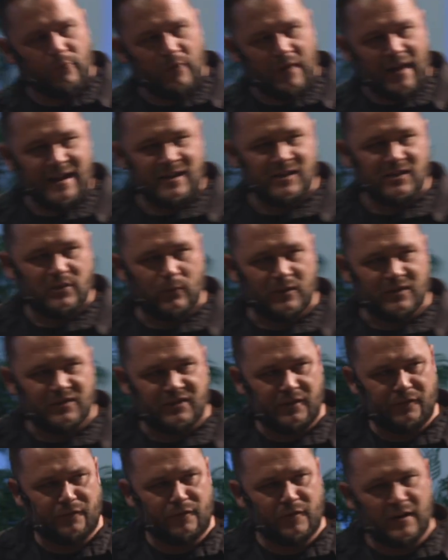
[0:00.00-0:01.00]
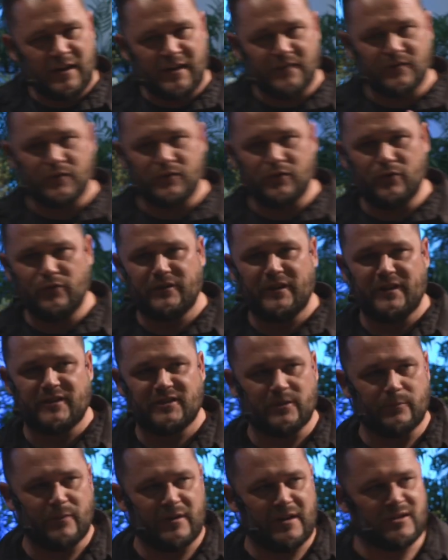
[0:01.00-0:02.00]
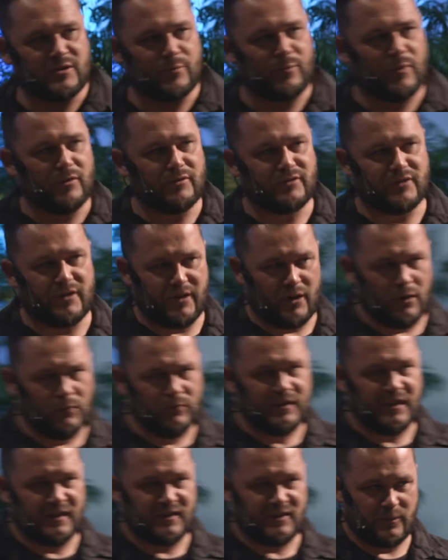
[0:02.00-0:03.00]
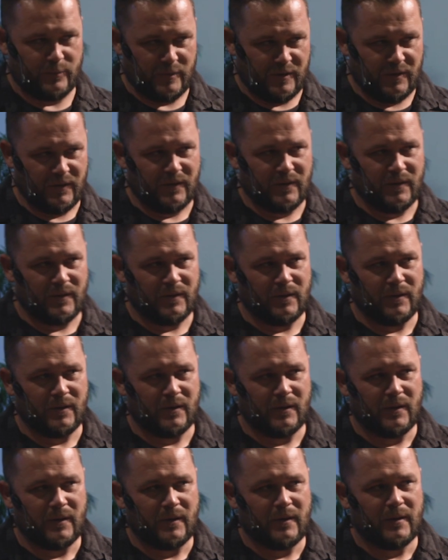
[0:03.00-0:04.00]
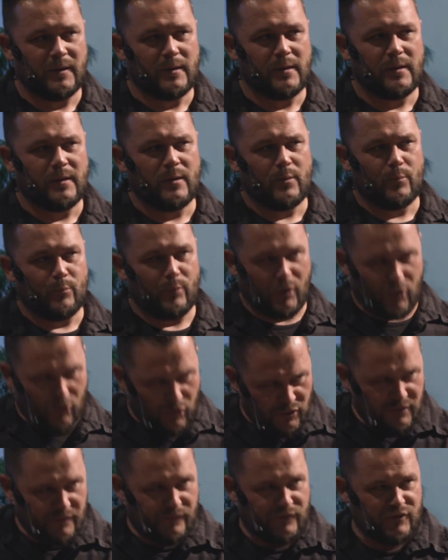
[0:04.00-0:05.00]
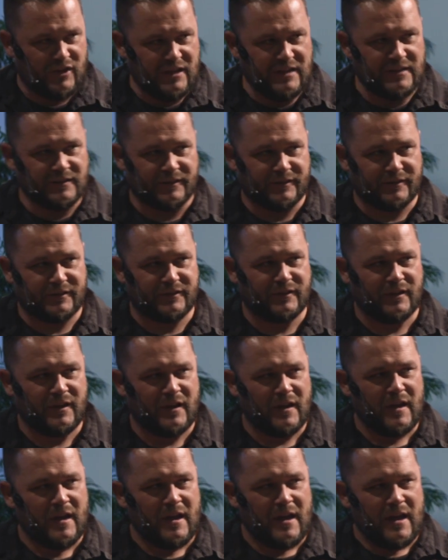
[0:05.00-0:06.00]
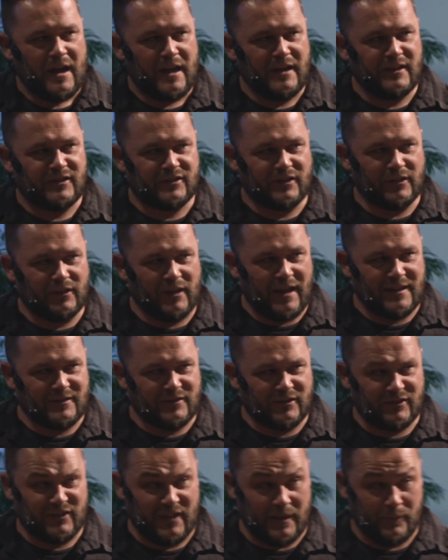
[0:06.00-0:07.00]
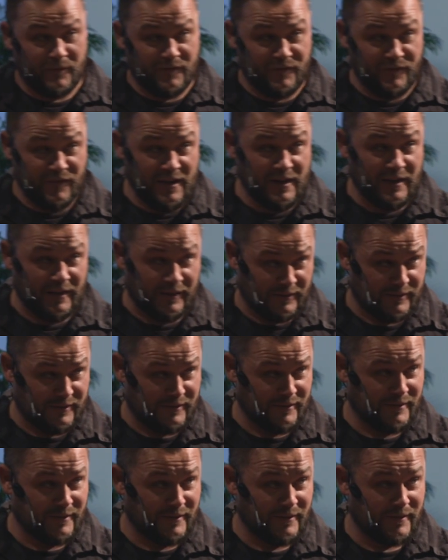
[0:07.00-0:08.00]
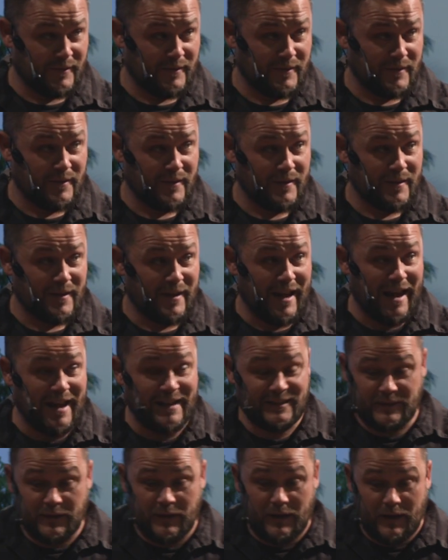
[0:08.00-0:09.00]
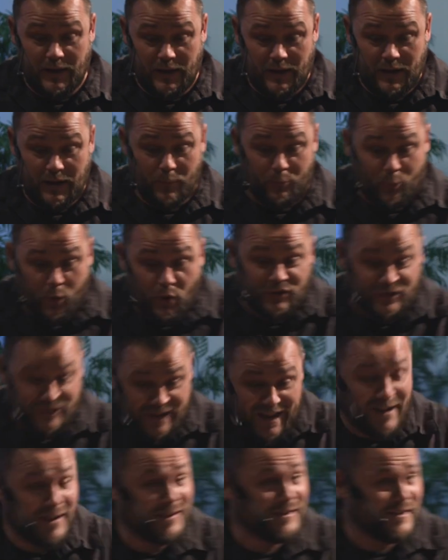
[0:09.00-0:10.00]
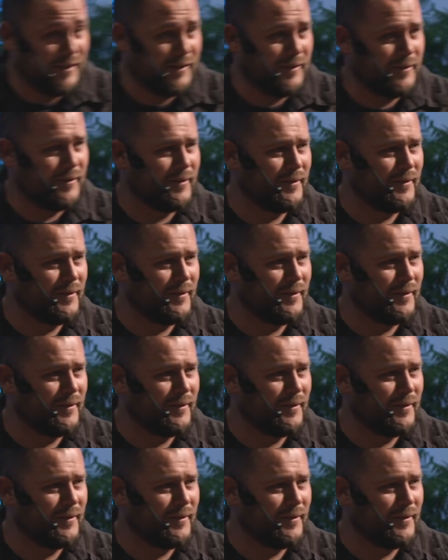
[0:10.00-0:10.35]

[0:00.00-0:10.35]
relates to us differently in the New Testament as opposed to the Old Testament, because of Jesus, he still has the same feelings as a personality.